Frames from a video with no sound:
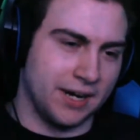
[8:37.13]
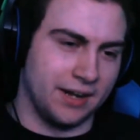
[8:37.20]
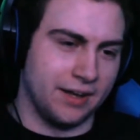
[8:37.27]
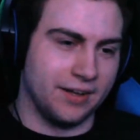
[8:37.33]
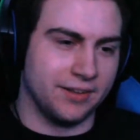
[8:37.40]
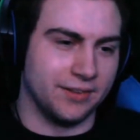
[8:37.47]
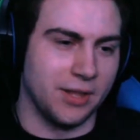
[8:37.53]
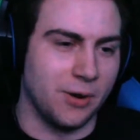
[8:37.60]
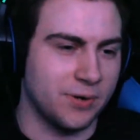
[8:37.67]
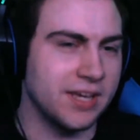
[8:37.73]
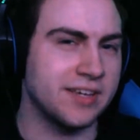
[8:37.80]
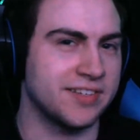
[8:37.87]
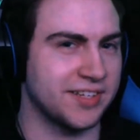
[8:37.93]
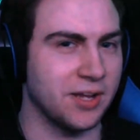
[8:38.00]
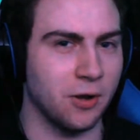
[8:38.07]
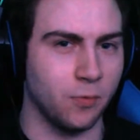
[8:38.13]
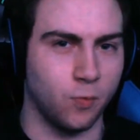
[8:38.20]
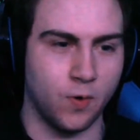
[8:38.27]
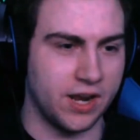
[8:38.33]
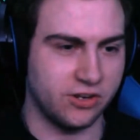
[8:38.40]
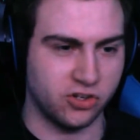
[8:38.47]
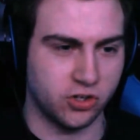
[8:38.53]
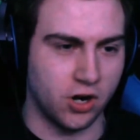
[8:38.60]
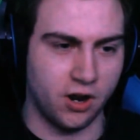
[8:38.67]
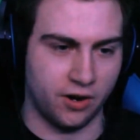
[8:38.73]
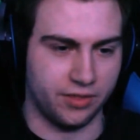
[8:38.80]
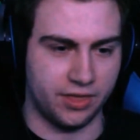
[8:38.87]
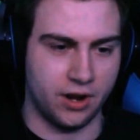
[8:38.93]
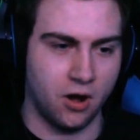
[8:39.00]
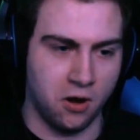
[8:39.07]
But Loki's still way
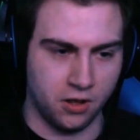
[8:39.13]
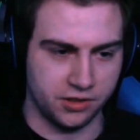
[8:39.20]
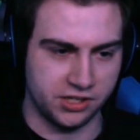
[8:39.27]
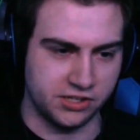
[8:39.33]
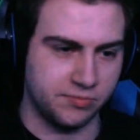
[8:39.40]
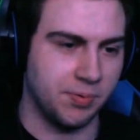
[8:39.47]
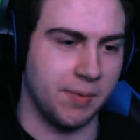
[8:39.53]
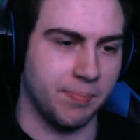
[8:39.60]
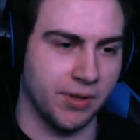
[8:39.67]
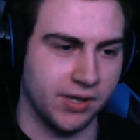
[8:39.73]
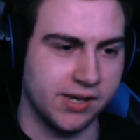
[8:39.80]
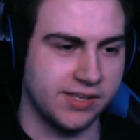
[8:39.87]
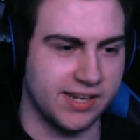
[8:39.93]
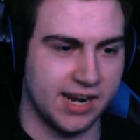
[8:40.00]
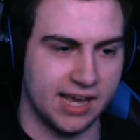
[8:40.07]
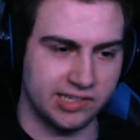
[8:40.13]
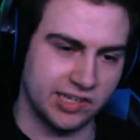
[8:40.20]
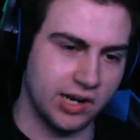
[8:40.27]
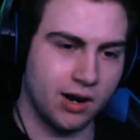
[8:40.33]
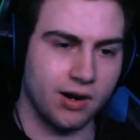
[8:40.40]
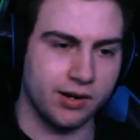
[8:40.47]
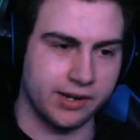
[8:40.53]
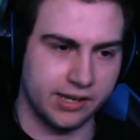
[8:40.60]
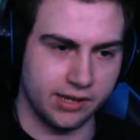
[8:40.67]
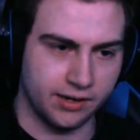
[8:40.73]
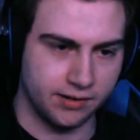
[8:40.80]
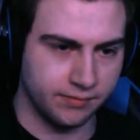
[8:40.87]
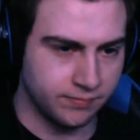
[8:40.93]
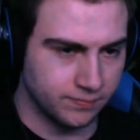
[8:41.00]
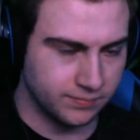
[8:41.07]
stronger than all these people. He's an
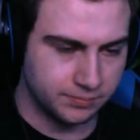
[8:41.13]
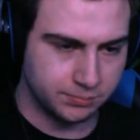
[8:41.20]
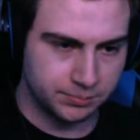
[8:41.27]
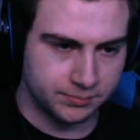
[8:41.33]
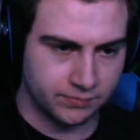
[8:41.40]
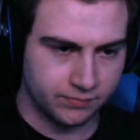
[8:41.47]
Asgardian.